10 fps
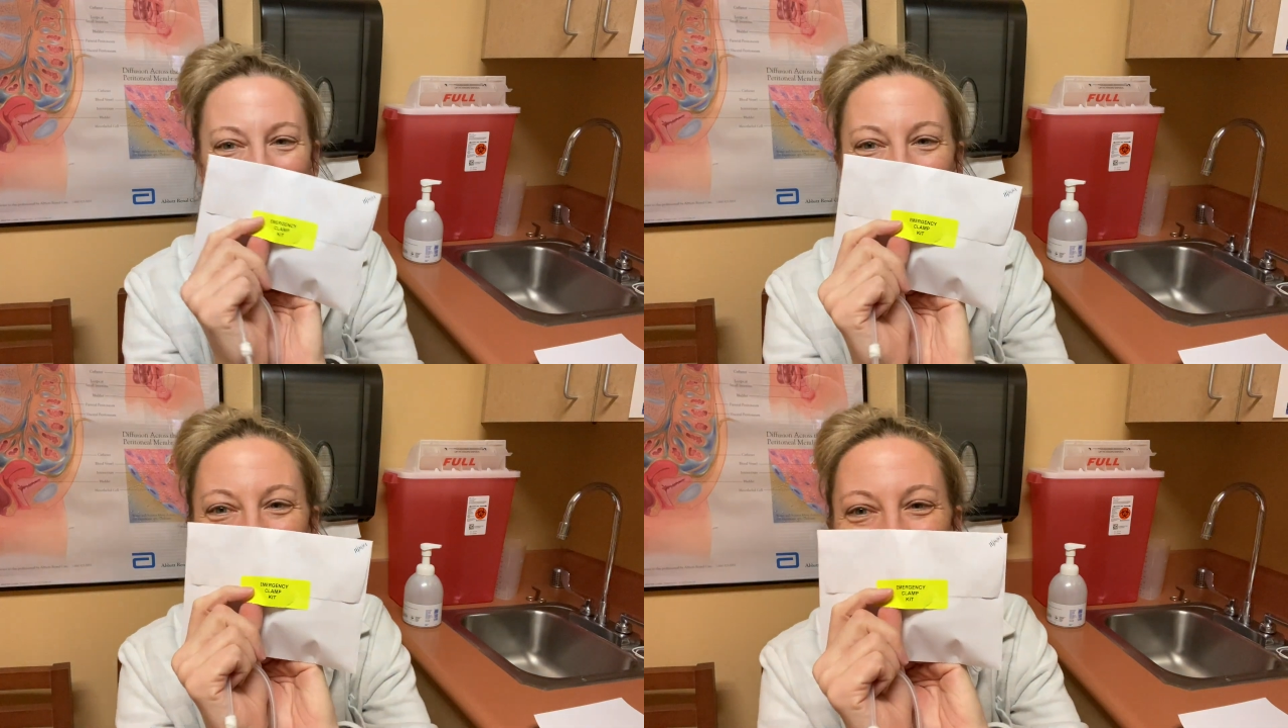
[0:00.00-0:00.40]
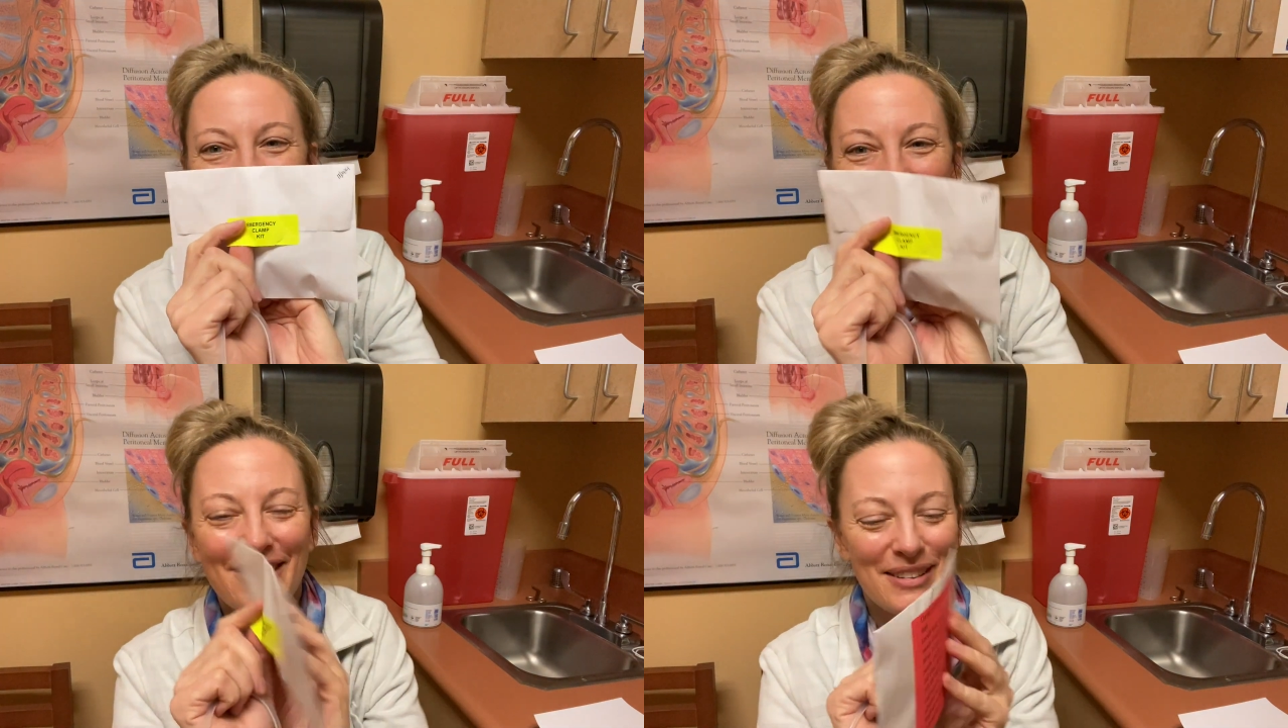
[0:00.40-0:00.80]
So
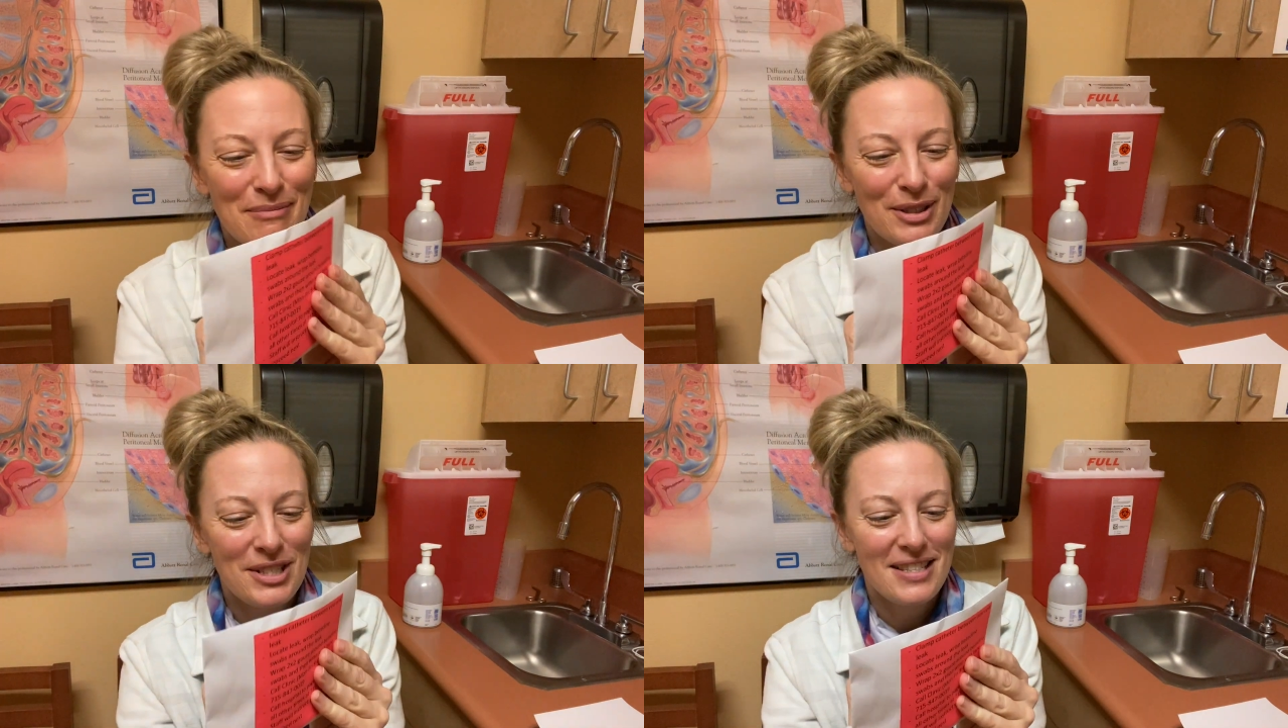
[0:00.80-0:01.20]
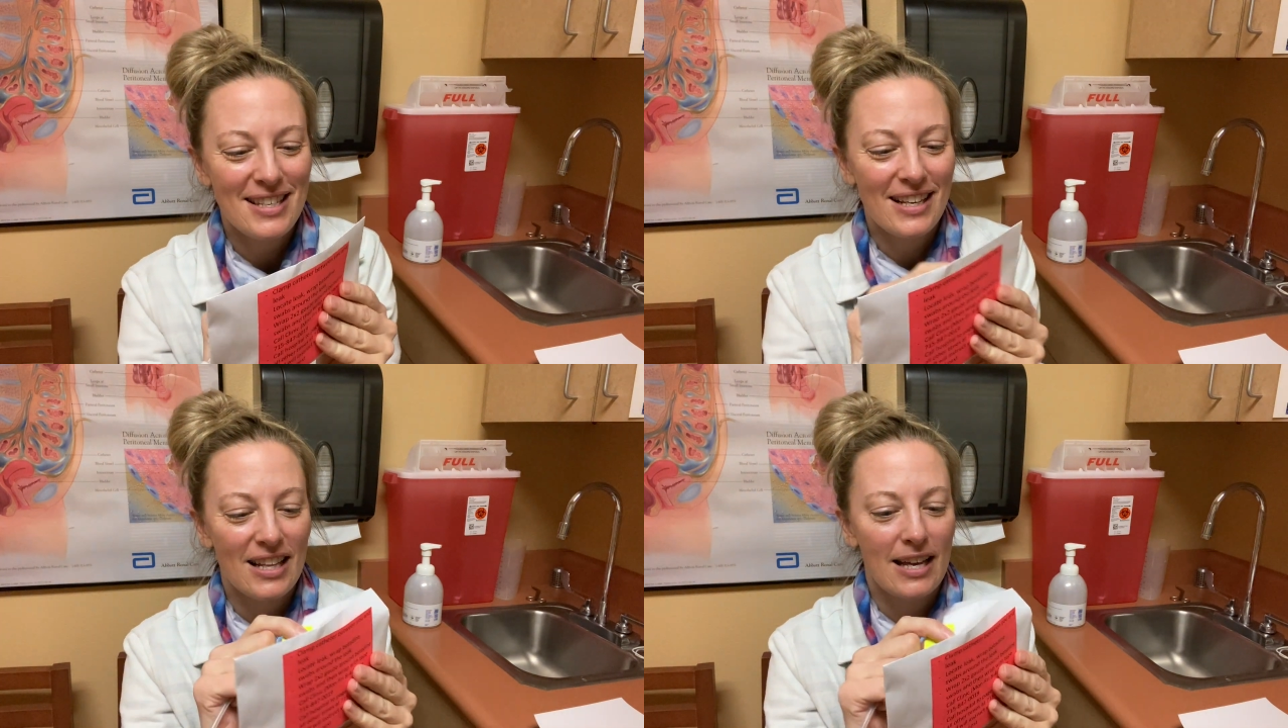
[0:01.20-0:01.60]
cute. Emergency
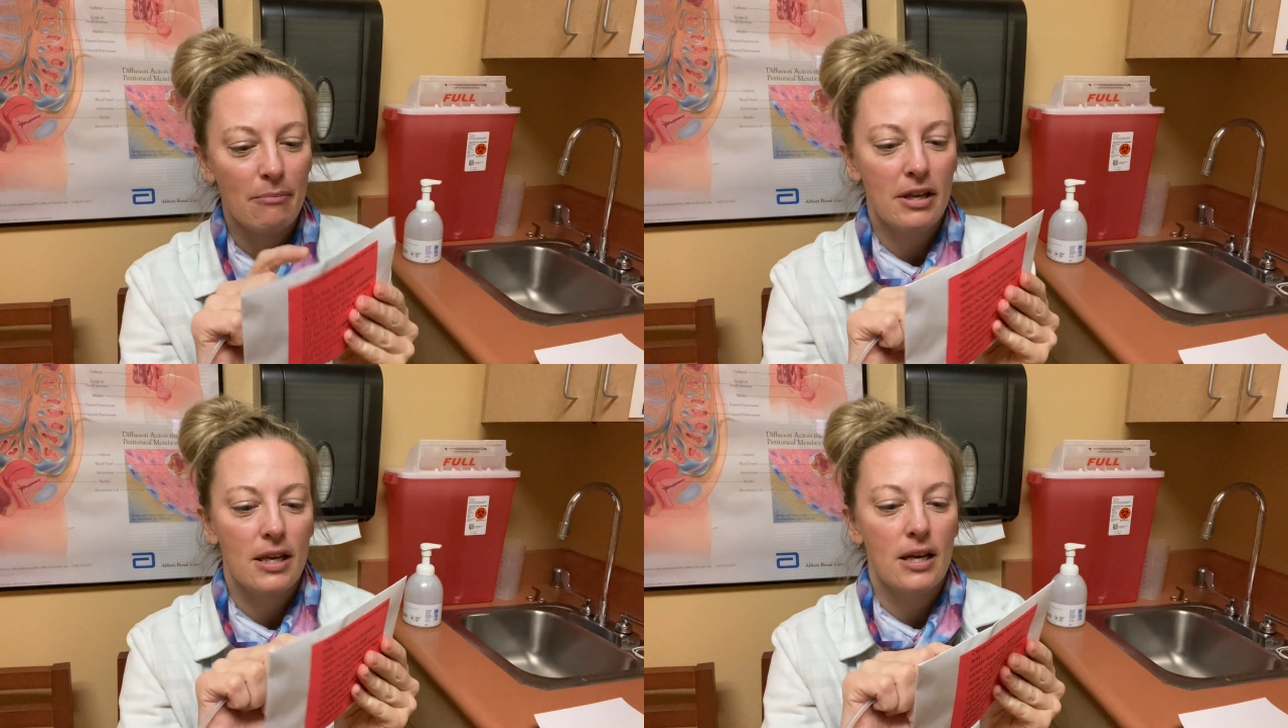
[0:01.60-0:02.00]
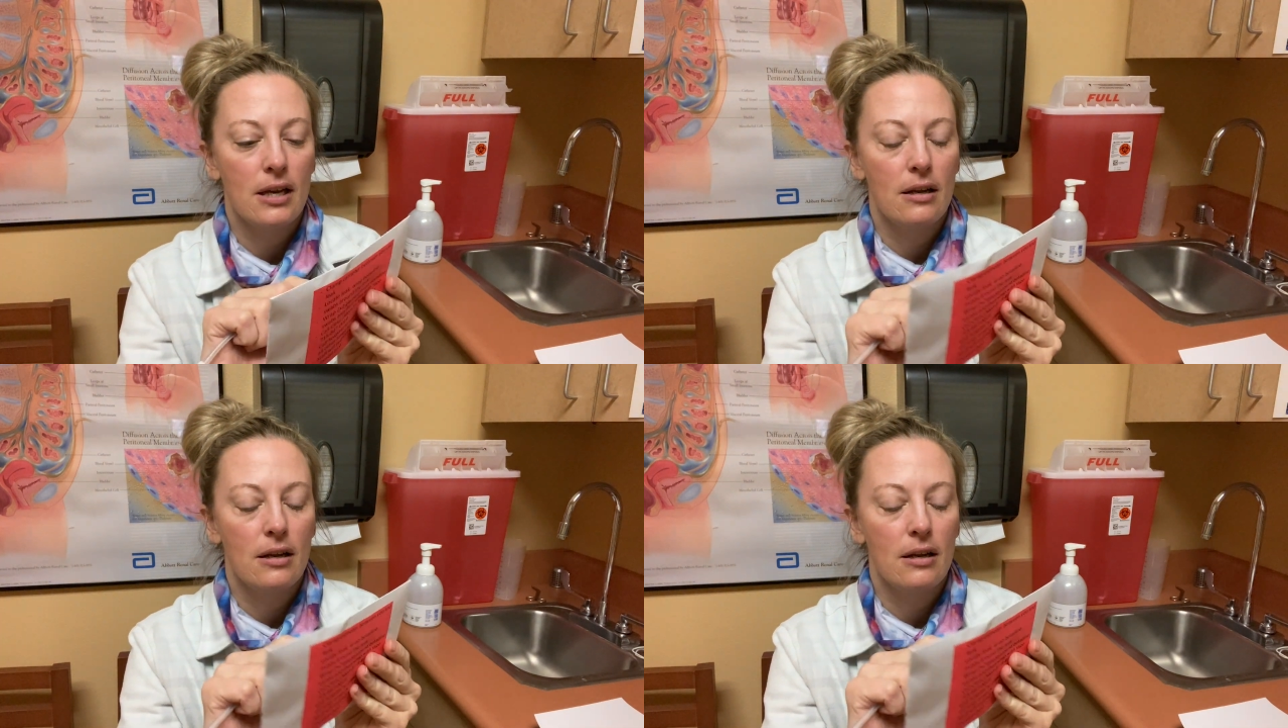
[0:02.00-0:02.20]
clamp kit.